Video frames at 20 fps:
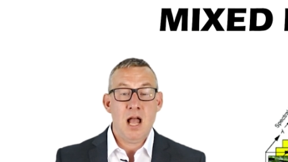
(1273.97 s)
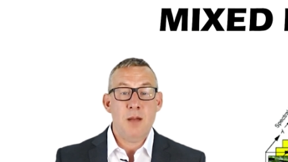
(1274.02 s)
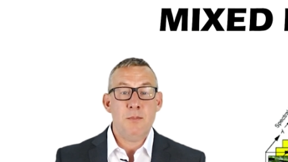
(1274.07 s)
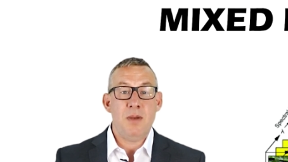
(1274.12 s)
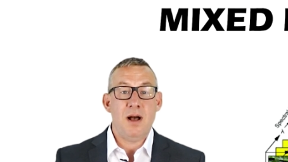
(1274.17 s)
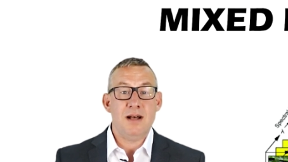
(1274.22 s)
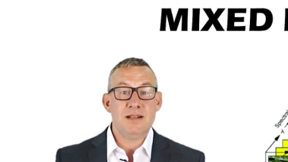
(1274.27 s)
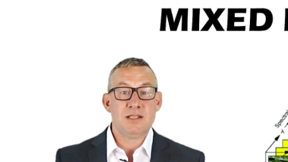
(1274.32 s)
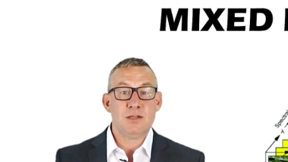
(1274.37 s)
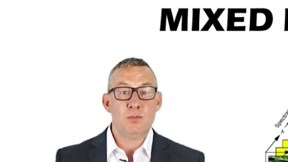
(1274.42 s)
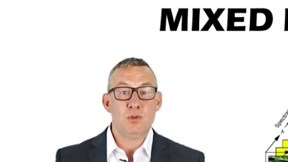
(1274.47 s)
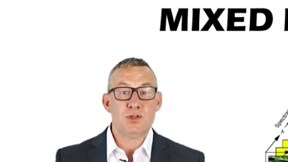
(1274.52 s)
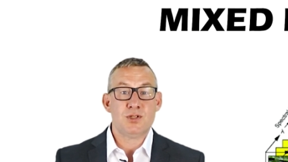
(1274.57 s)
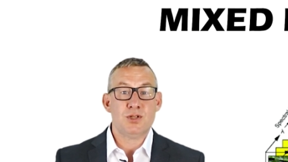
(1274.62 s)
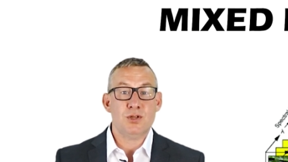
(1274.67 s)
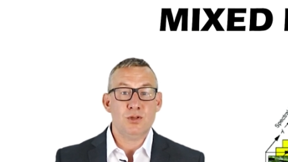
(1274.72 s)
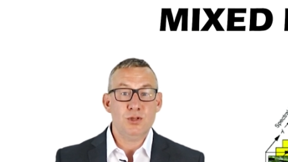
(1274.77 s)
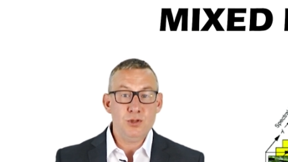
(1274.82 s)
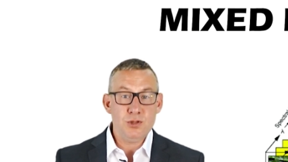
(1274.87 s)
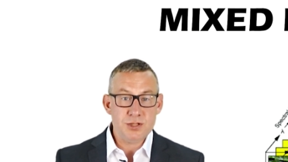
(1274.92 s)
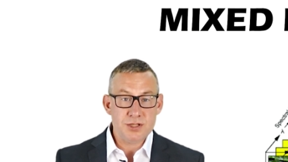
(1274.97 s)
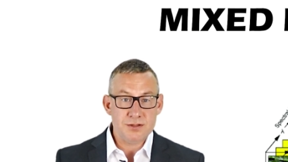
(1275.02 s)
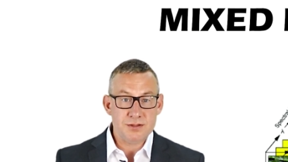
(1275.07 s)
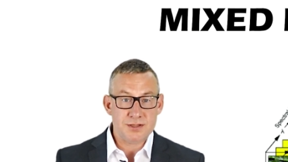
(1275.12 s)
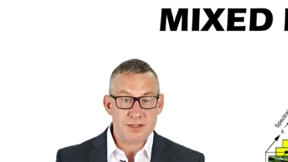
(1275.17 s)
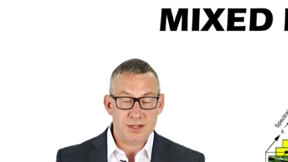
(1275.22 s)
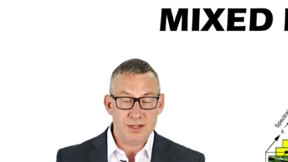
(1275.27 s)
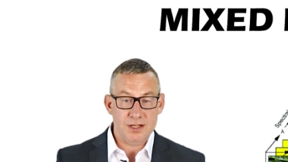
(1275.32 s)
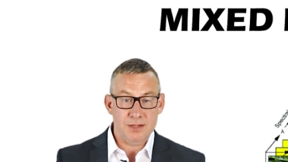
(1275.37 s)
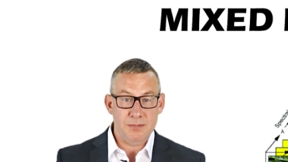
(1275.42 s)
Possible solutions
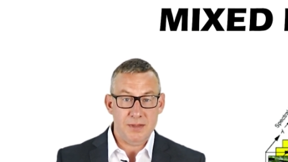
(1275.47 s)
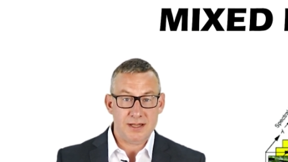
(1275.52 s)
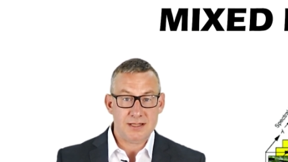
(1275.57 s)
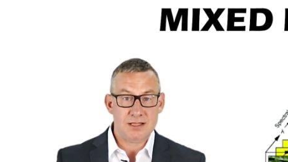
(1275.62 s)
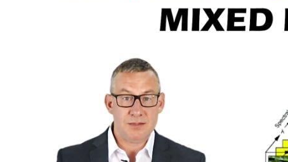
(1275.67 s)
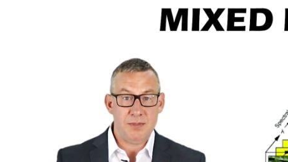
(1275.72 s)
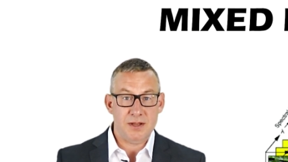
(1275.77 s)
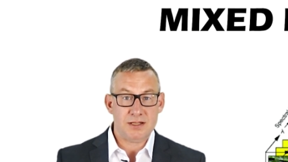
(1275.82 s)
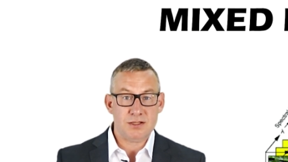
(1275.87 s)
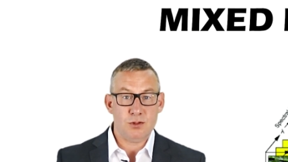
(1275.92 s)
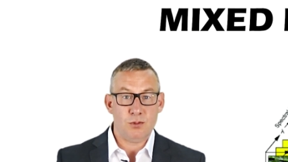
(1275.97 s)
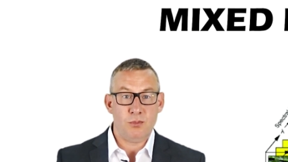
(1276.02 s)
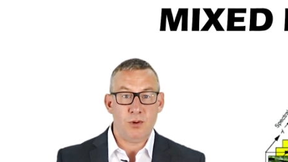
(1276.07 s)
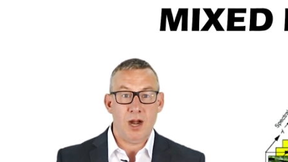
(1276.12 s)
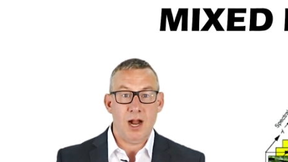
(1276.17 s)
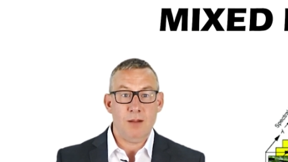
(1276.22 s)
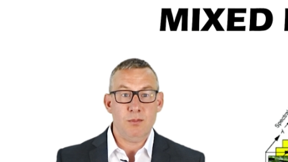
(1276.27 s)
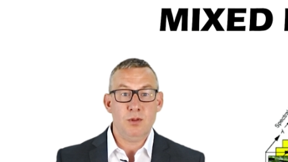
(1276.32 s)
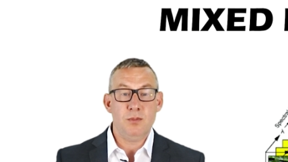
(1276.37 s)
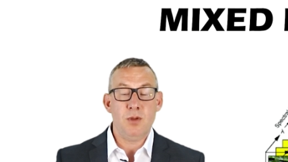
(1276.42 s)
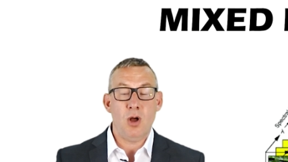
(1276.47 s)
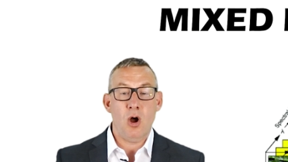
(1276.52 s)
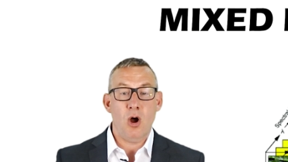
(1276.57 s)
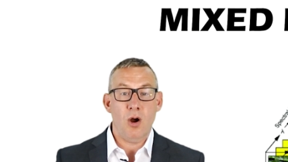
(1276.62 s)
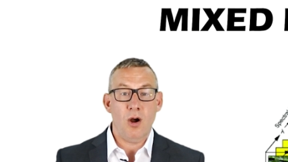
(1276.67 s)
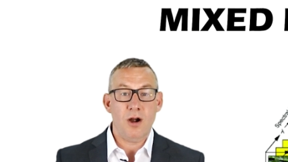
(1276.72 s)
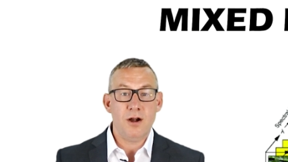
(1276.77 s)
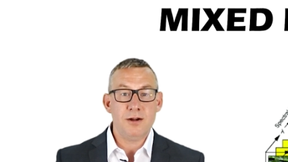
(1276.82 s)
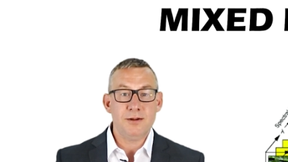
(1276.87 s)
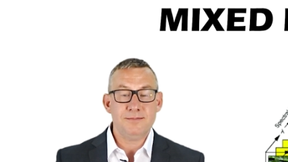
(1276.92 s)
to the mixed pixel problem
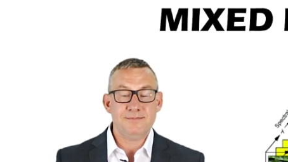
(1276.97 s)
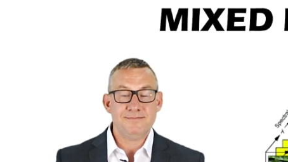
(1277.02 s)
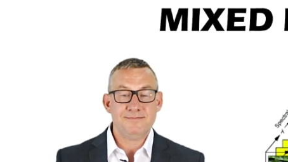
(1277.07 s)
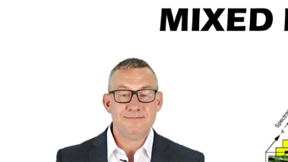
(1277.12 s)
are: